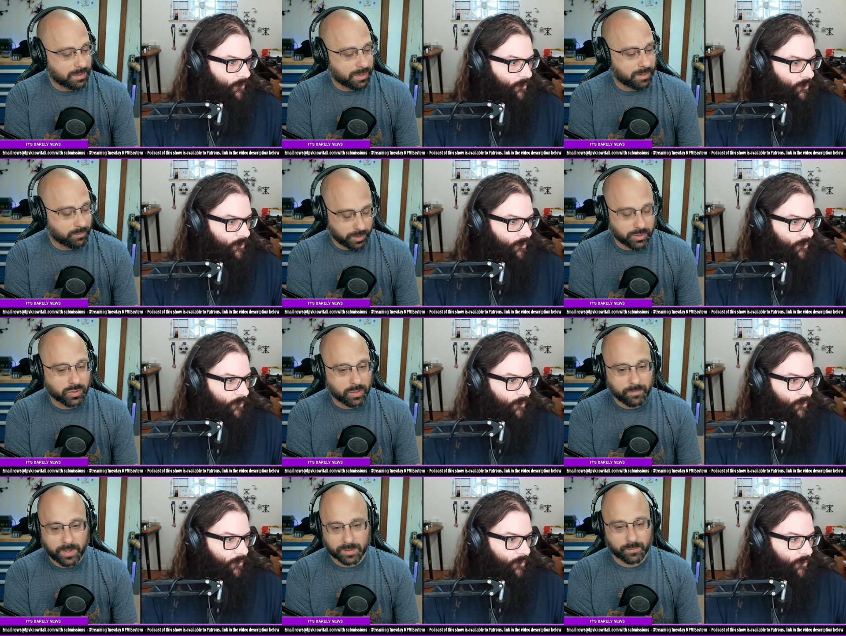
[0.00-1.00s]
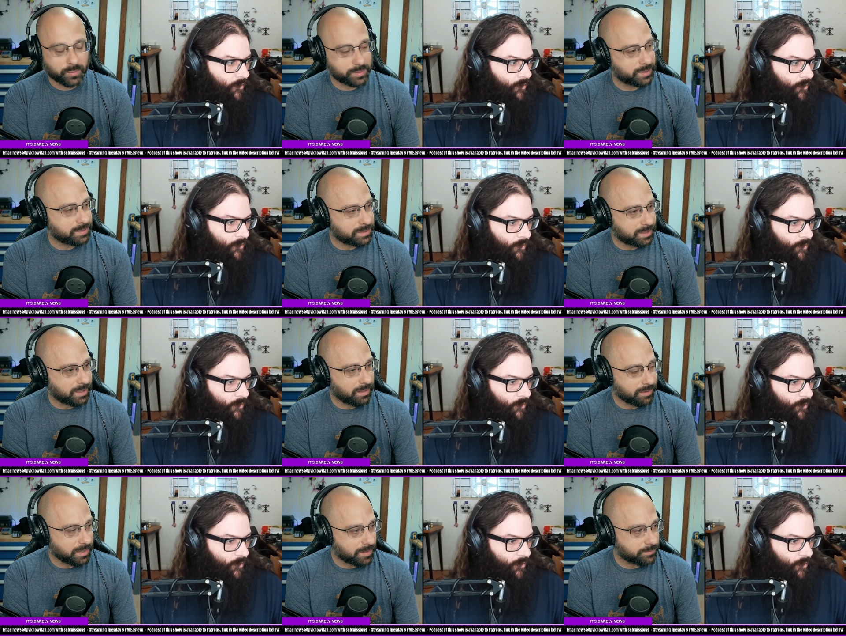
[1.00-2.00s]
Speaker 1: uh, where a drone makes more sense than a
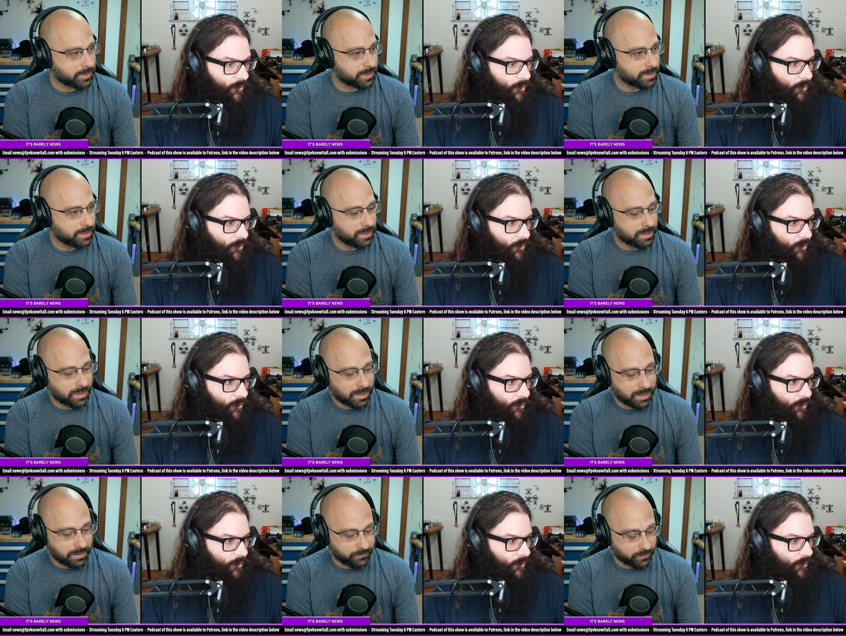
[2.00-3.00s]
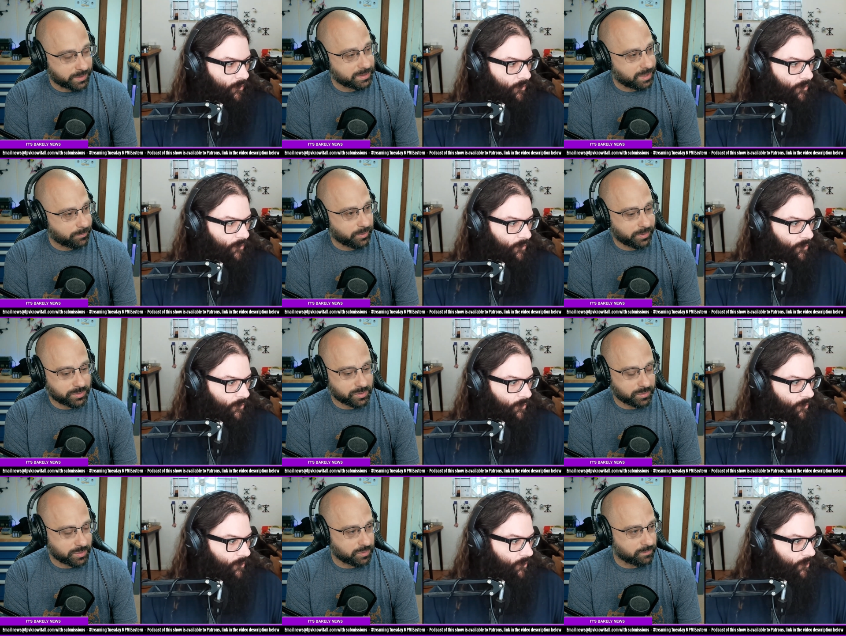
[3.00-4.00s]
helicopter. Uh, for example, in
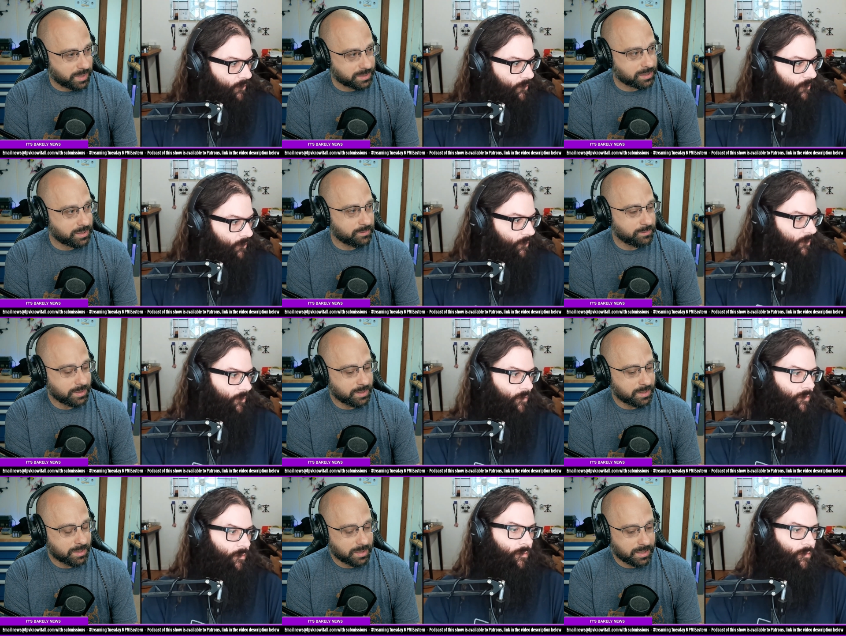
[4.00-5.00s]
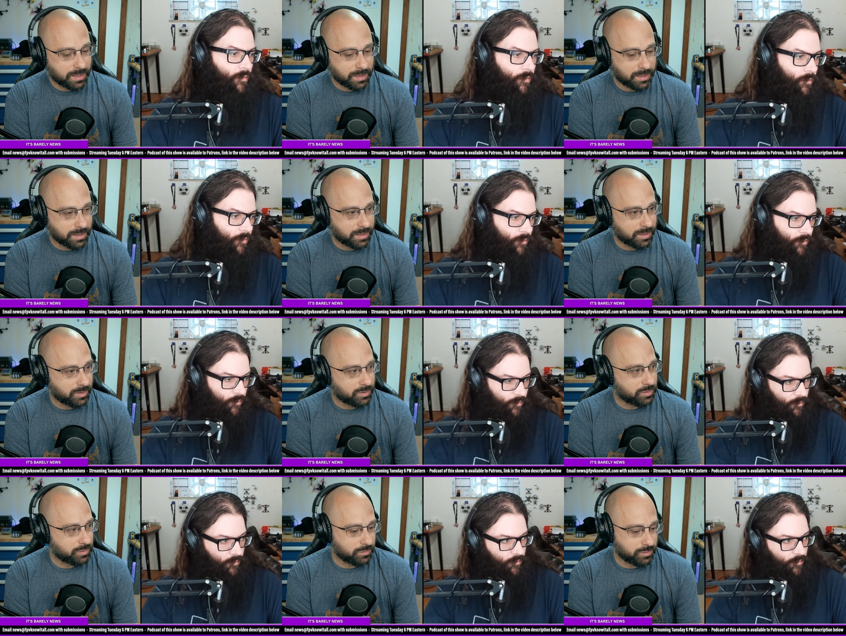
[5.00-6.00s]
search and rescue, uh, you,
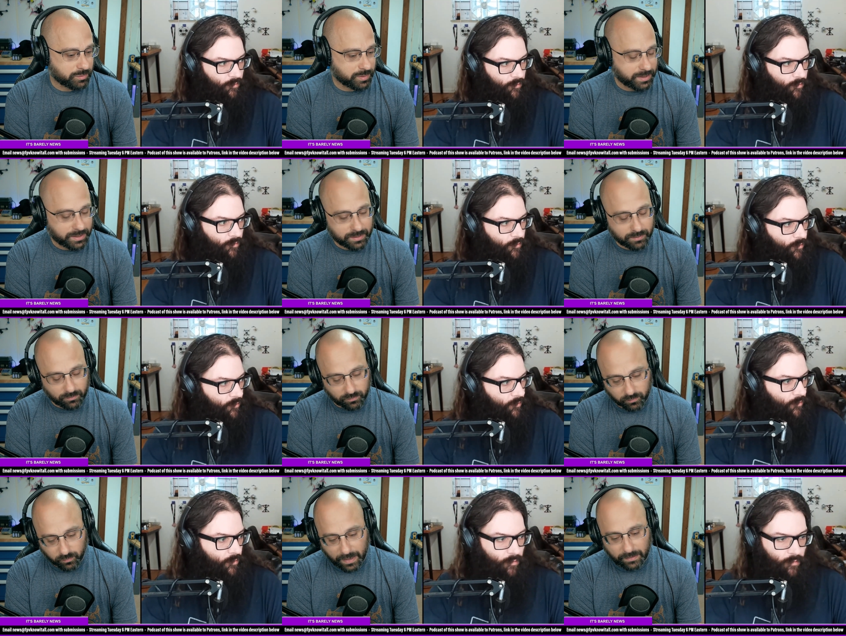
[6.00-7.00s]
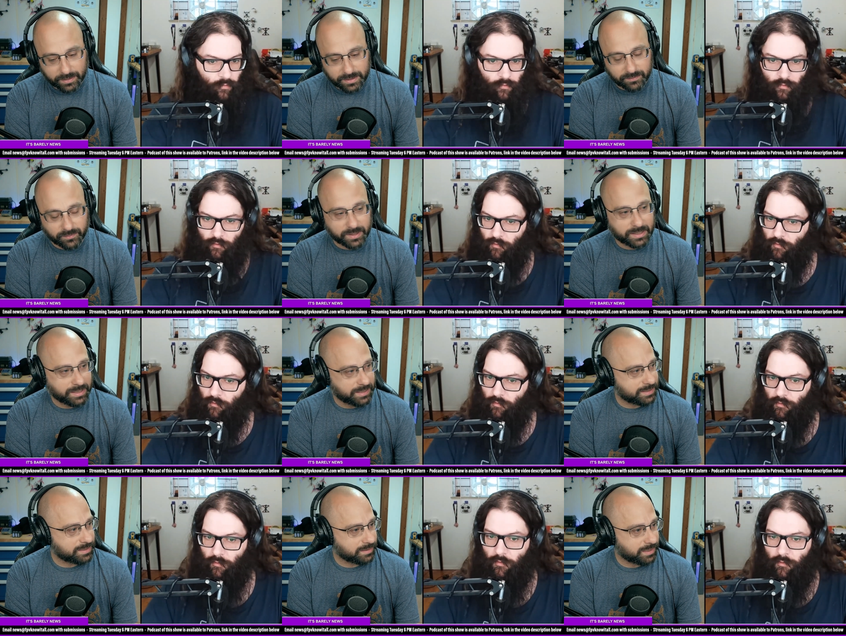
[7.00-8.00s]
you could relatively
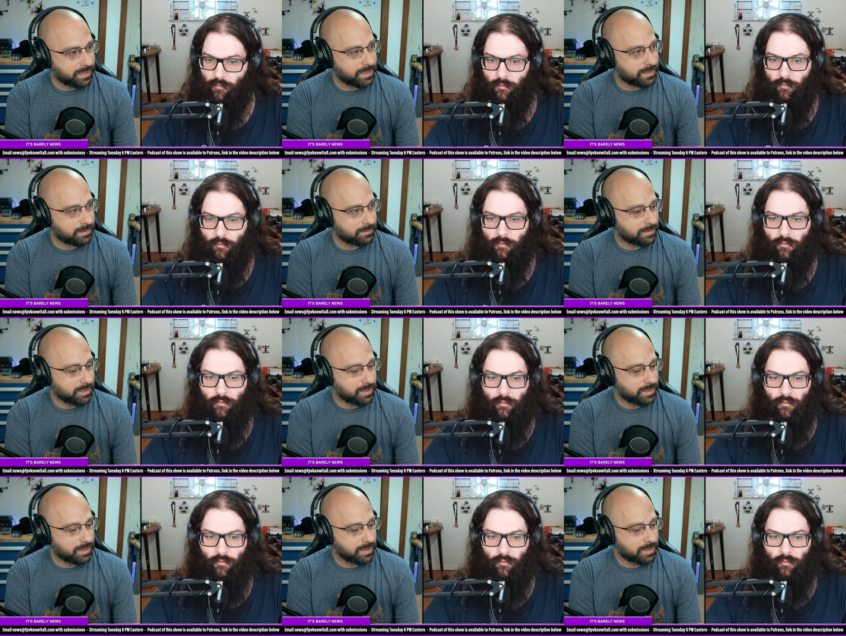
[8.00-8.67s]
easily